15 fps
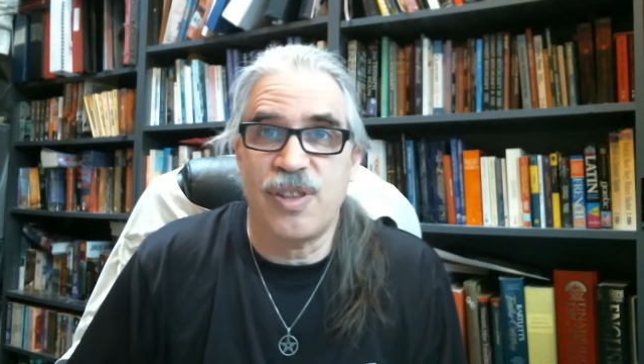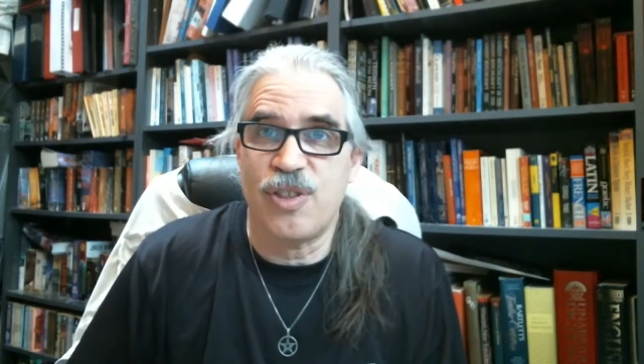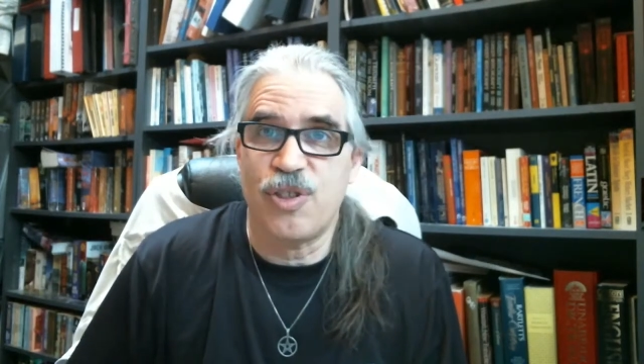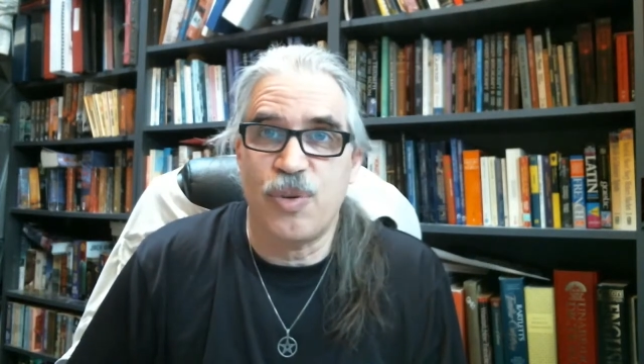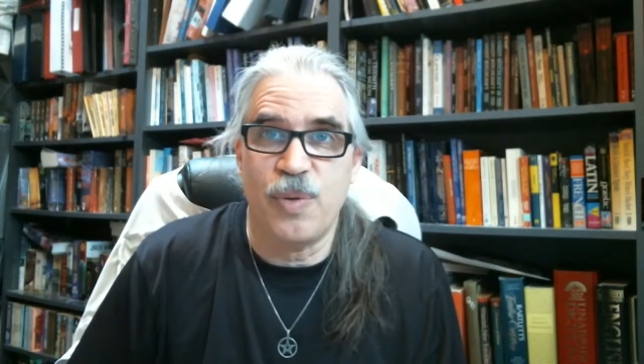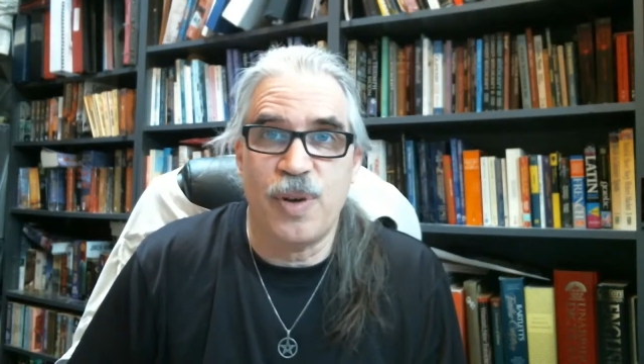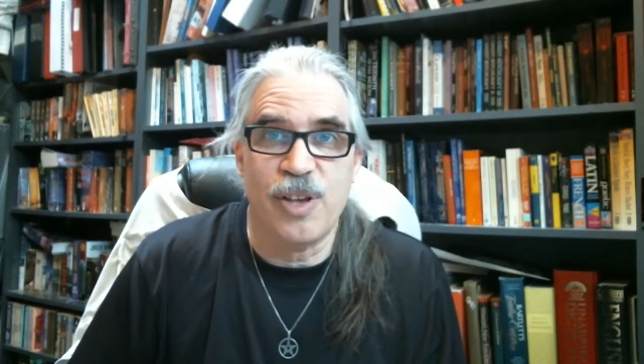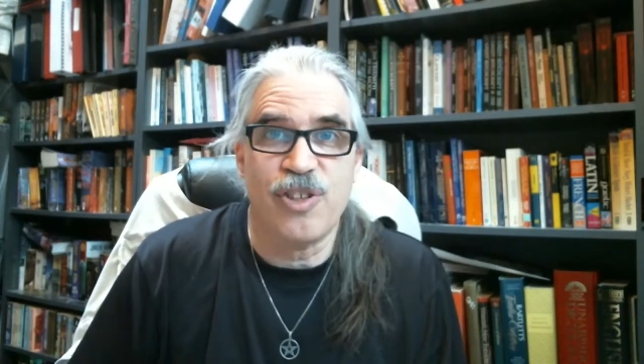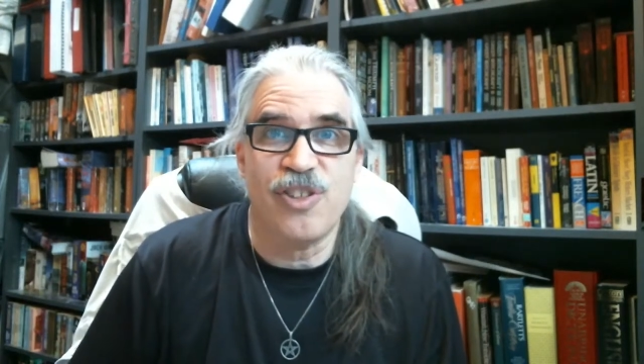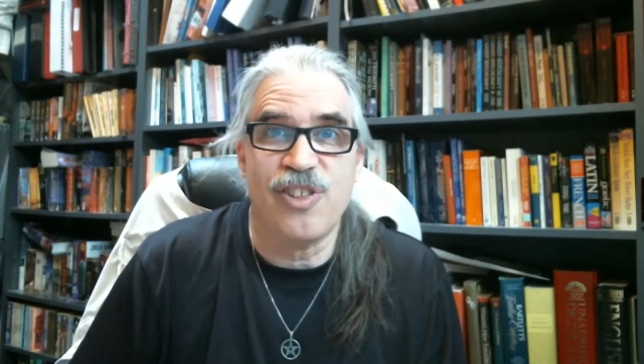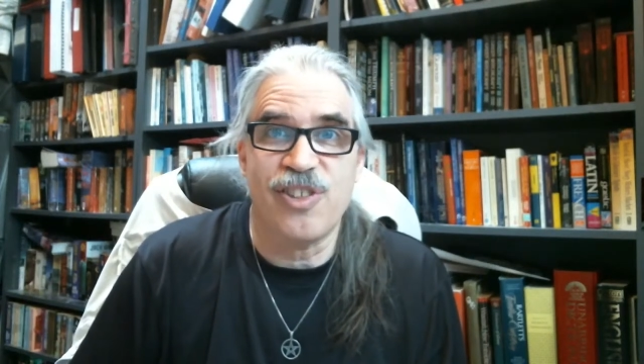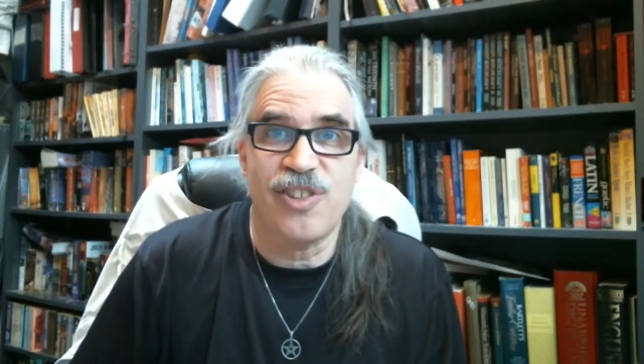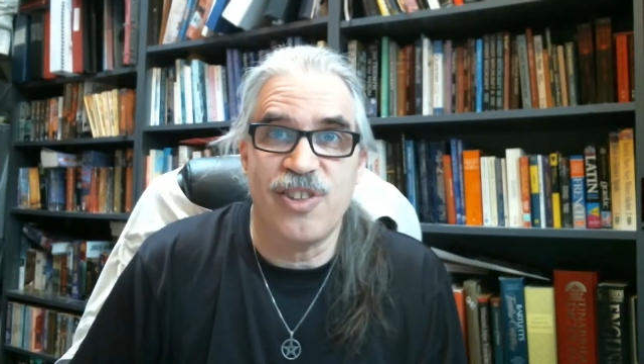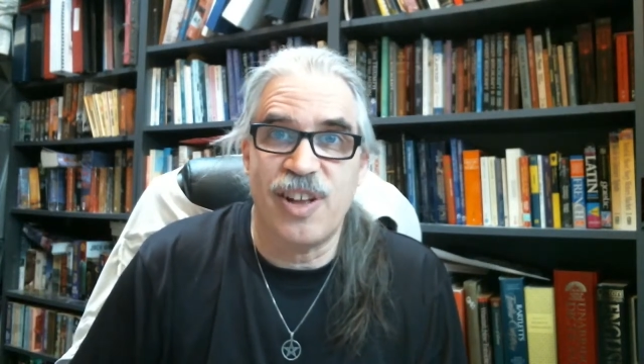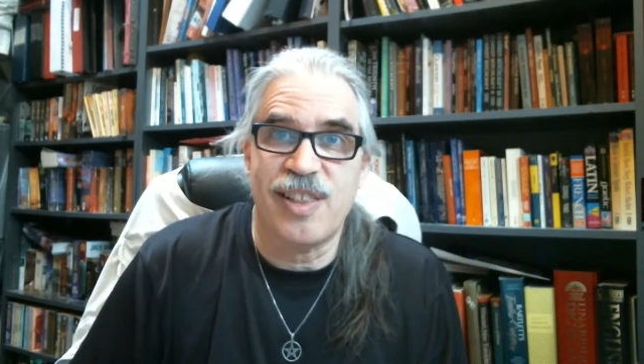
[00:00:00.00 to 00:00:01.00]

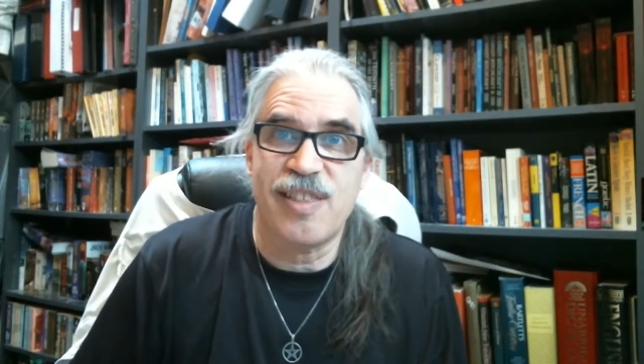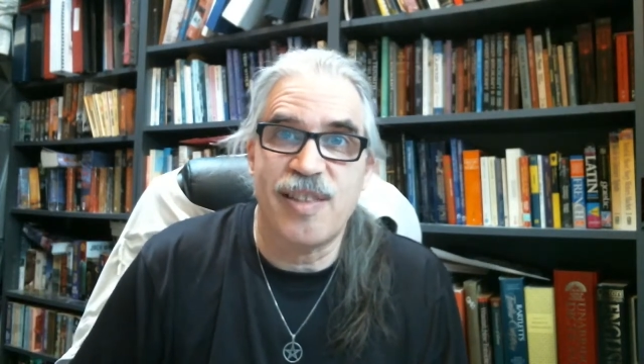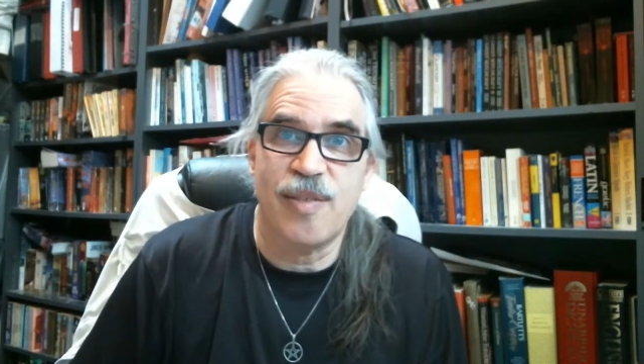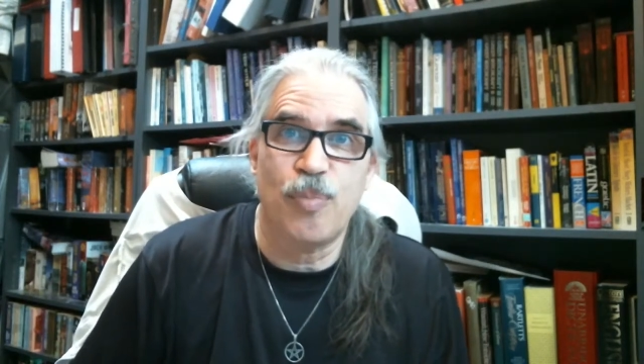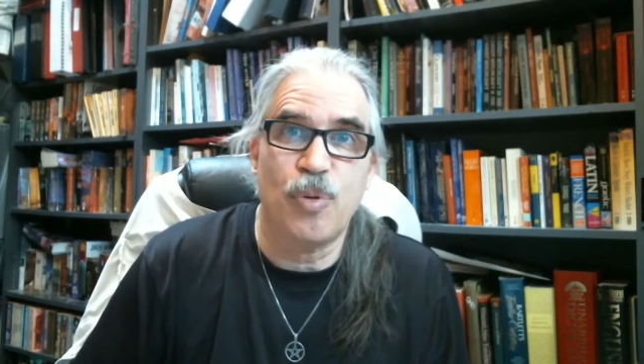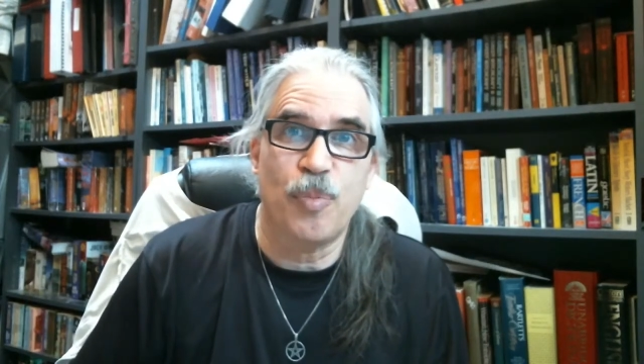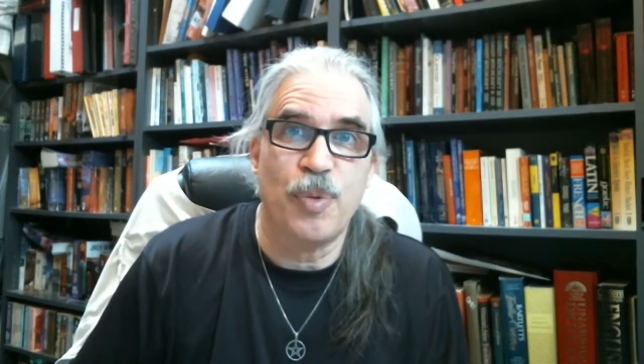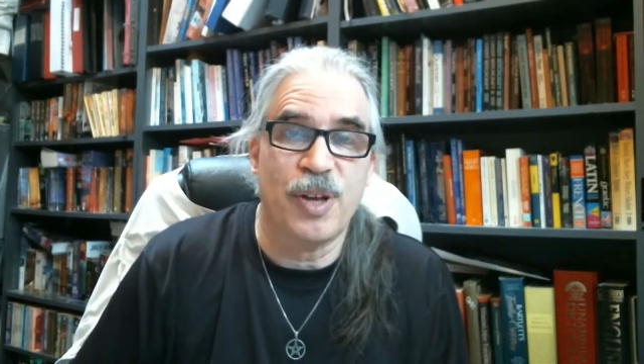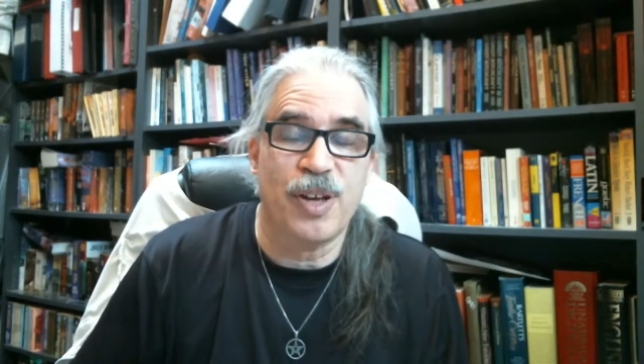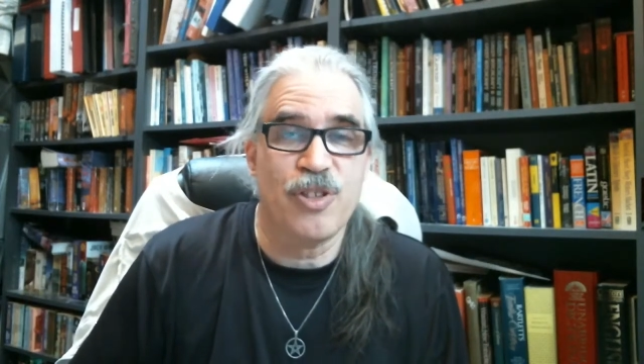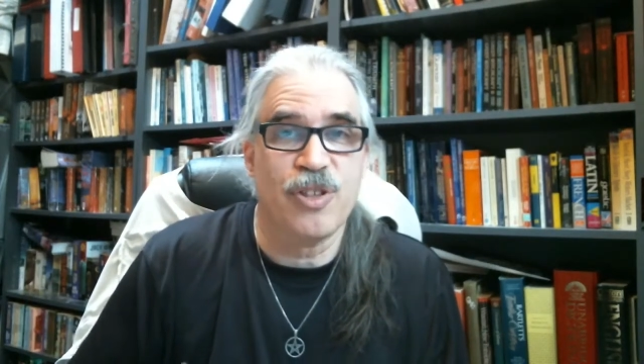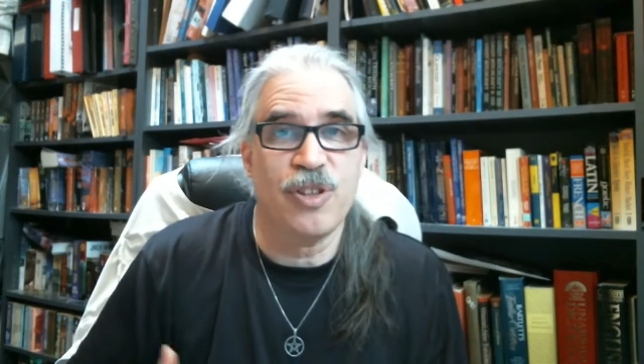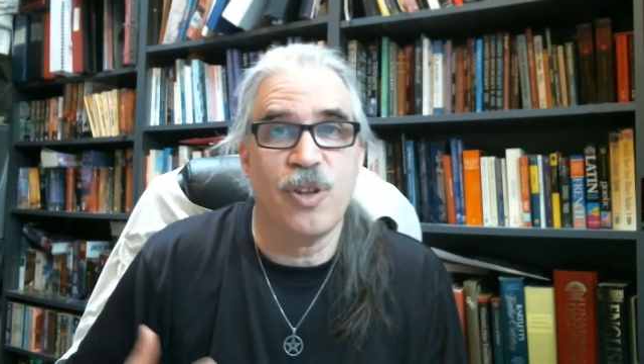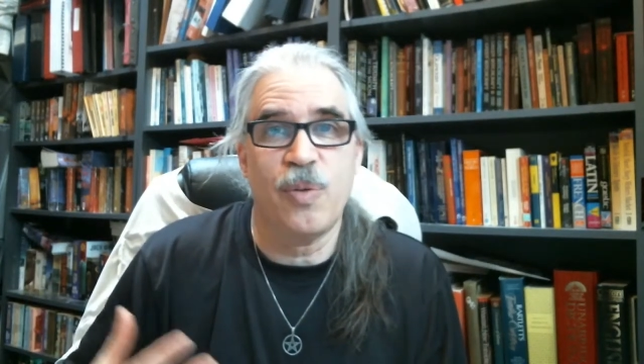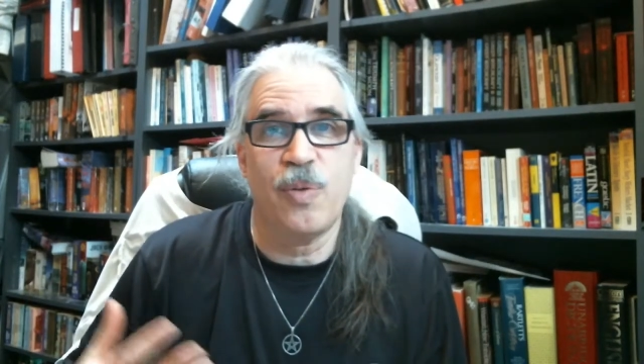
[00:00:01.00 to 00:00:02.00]
situation is not simple,
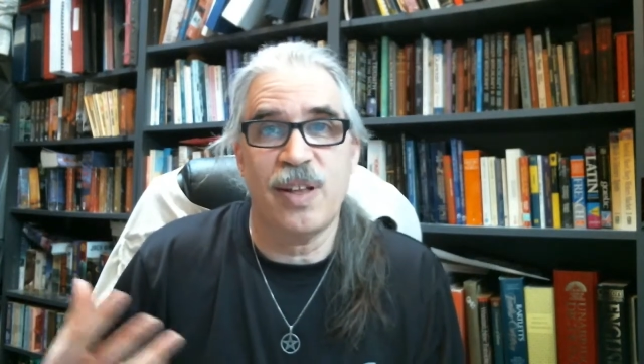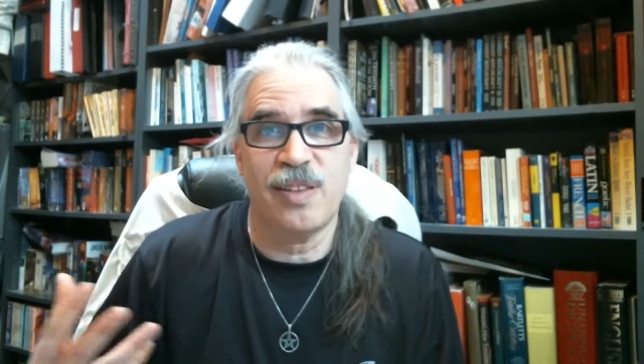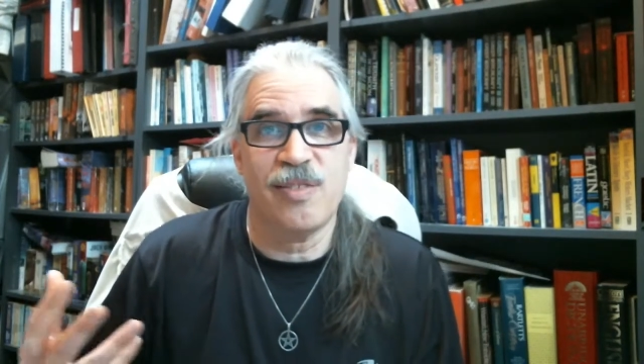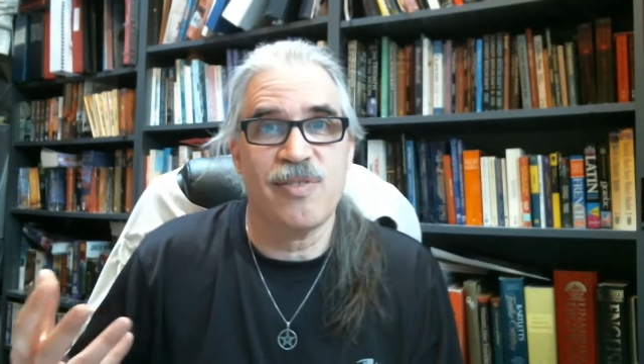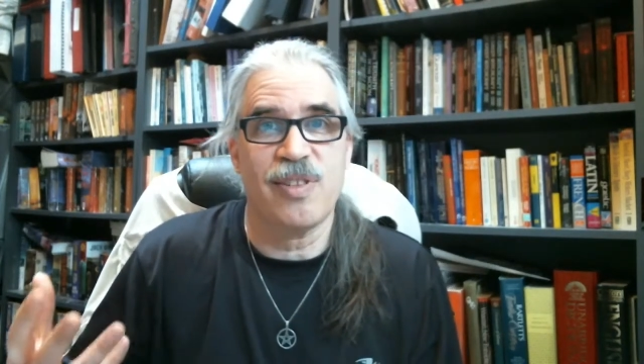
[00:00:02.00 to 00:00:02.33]
because you know what?